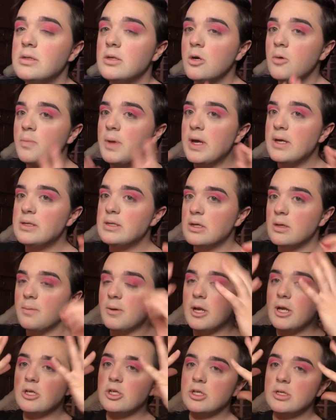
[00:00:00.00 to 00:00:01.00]
so basic,
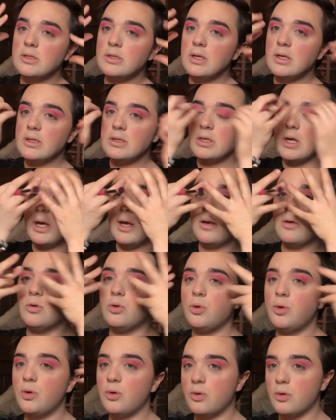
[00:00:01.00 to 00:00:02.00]
but it just is, like,
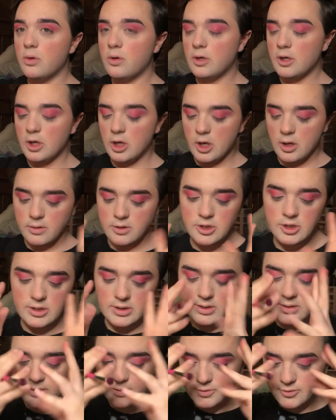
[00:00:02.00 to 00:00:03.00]
you know,
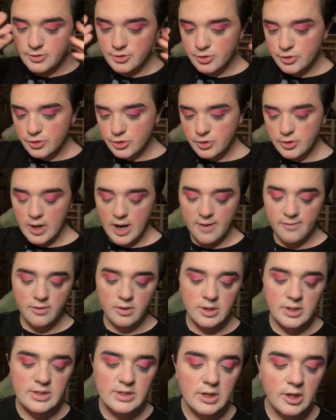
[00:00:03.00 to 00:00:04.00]
just
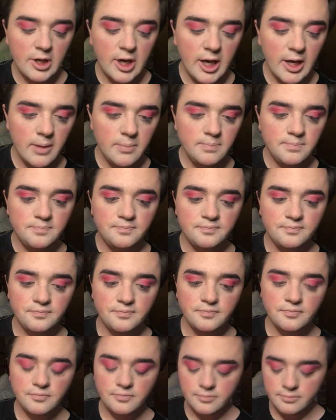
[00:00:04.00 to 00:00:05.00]
effortless looking.
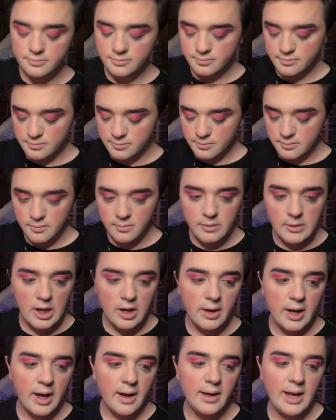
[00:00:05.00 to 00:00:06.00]

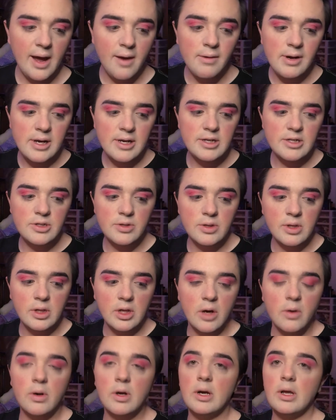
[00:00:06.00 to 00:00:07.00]
Okay, now we need to do the
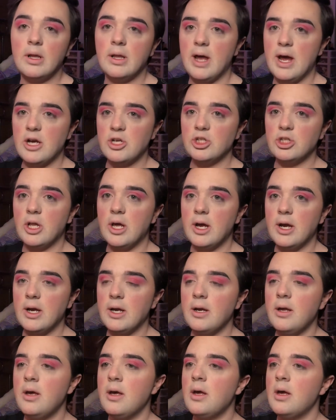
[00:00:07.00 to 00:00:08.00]
lower lash
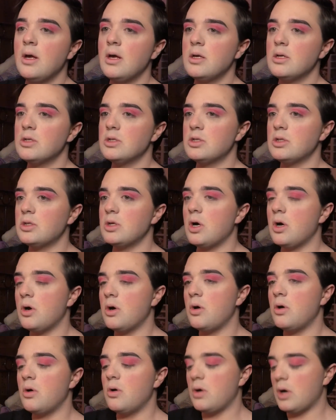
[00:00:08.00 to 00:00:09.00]
line.
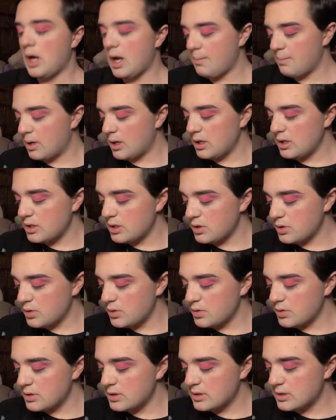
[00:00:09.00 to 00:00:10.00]
So I'm gonna
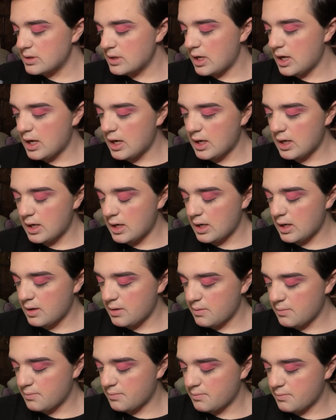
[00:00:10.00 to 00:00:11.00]
use a
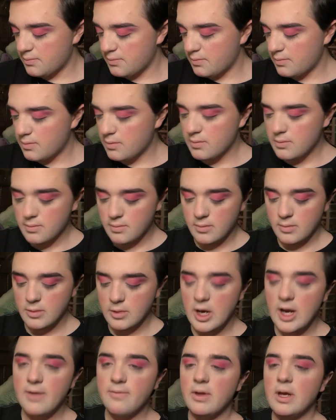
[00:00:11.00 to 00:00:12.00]

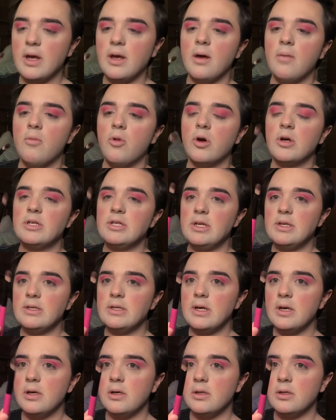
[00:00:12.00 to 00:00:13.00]
kind of like a more
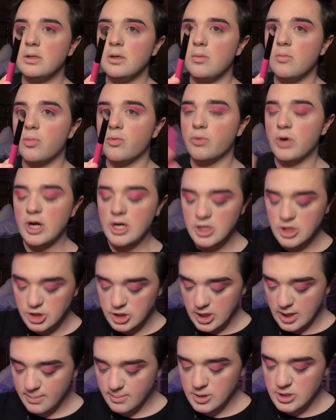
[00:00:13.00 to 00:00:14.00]
detailed brush,
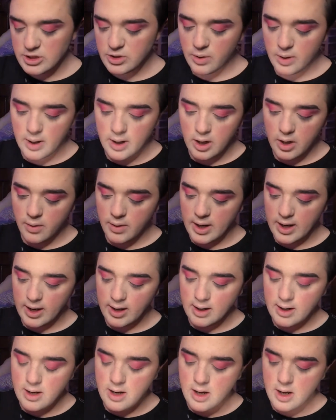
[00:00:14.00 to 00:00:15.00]
and I'm just going to go
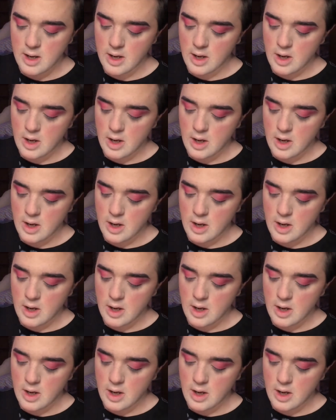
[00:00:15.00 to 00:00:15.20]
in.